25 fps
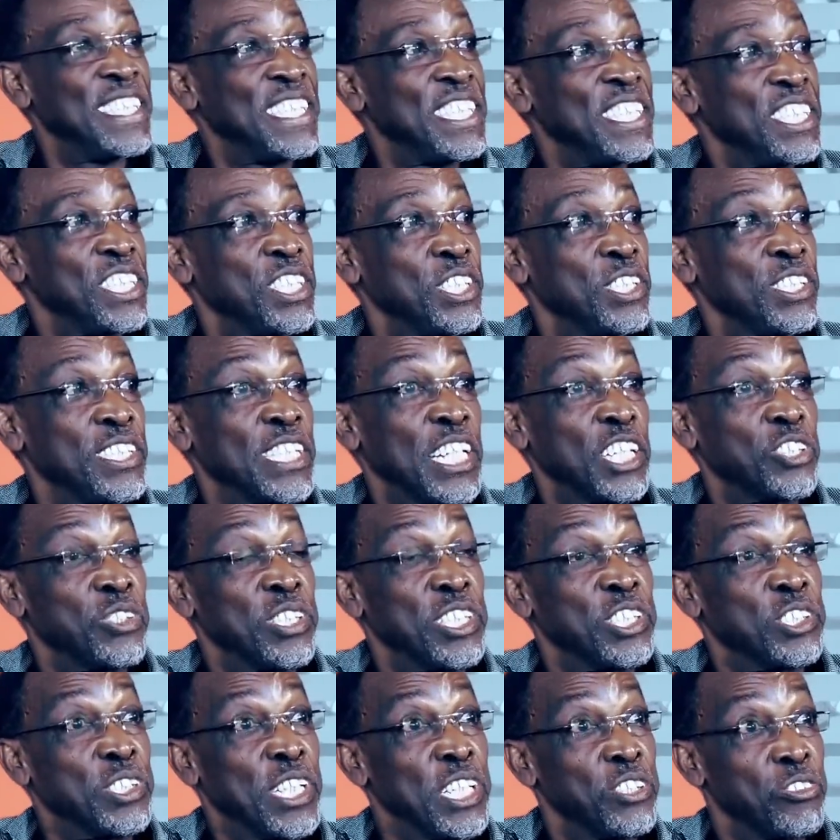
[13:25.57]
She's actually
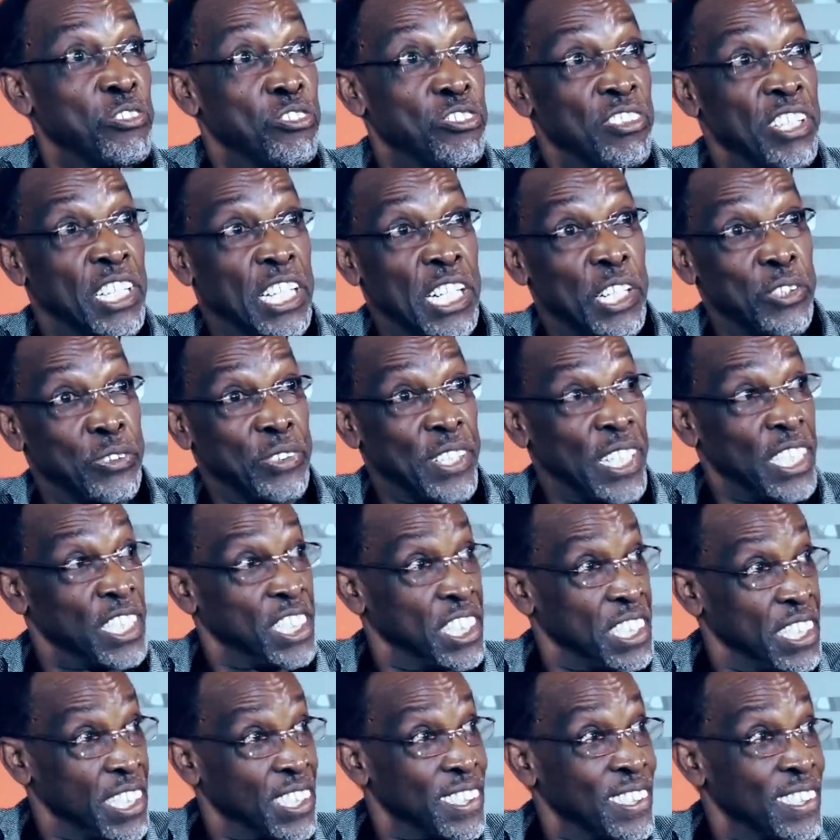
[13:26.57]
trying to seek out
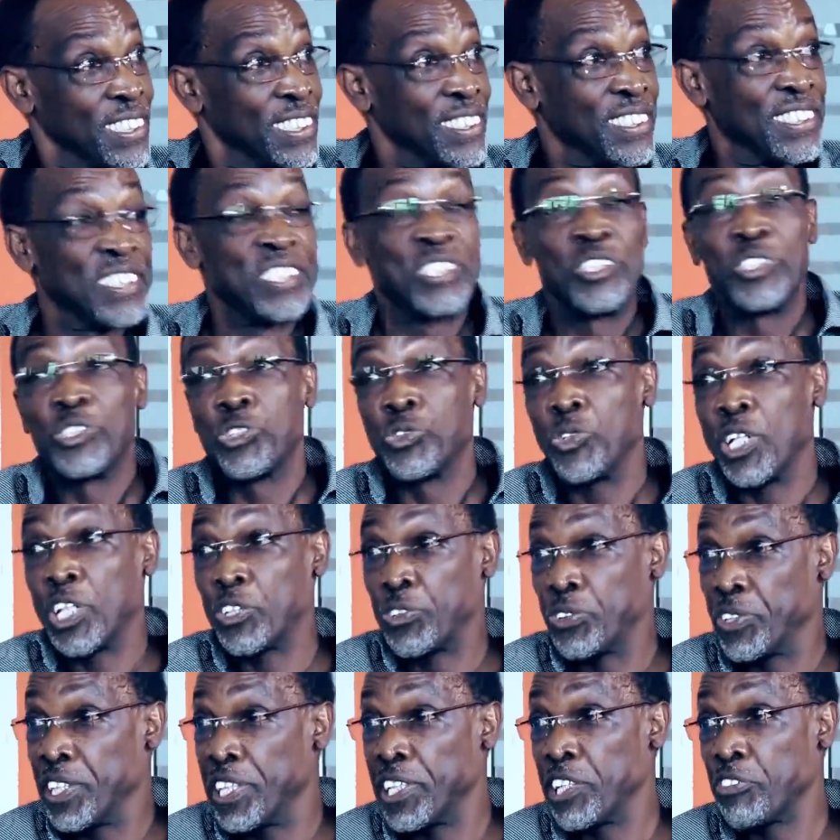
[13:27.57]
architects to work
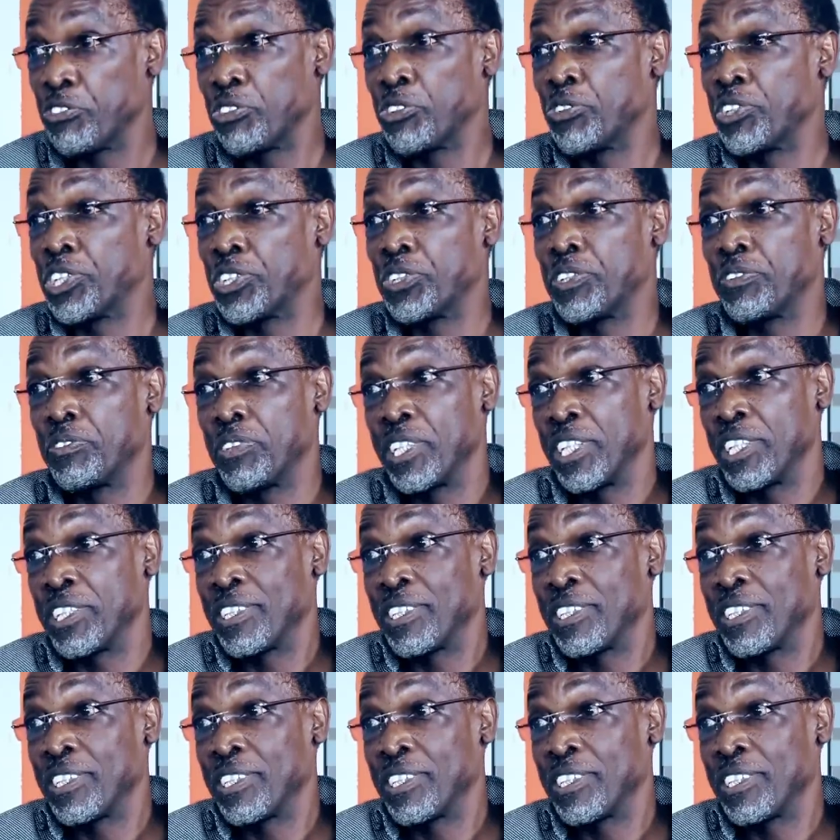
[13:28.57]
together, so we should